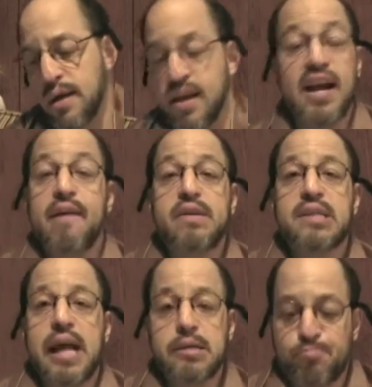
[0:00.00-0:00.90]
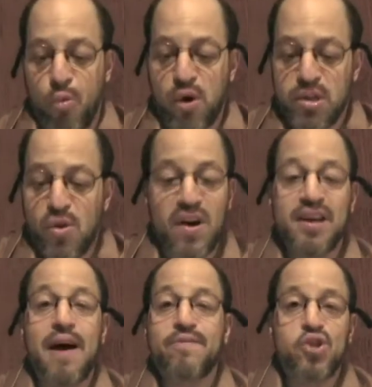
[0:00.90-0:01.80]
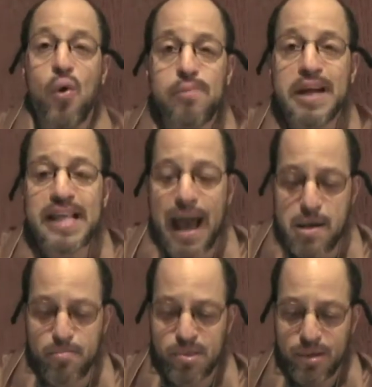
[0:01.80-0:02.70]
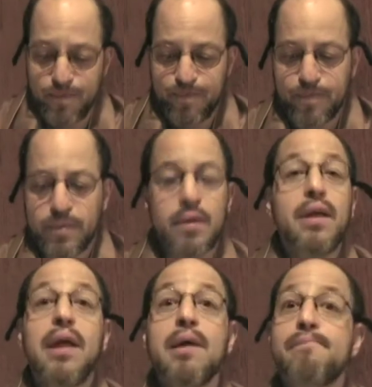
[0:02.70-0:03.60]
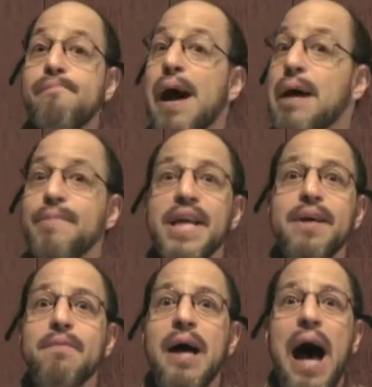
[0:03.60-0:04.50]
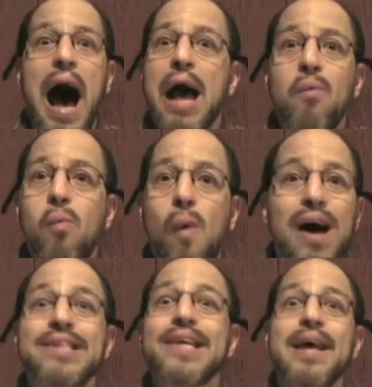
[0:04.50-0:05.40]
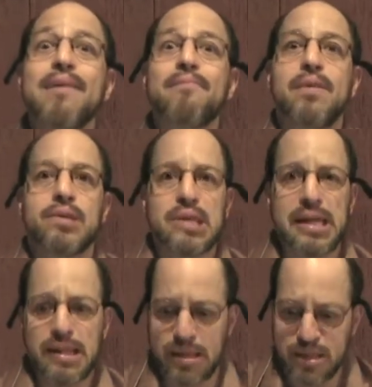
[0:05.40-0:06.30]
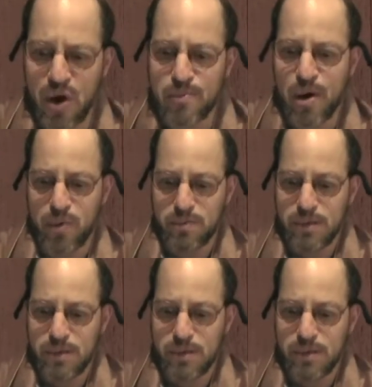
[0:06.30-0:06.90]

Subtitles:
He never stays put long enough to be named." "Mommy, I want him," said little Yomo.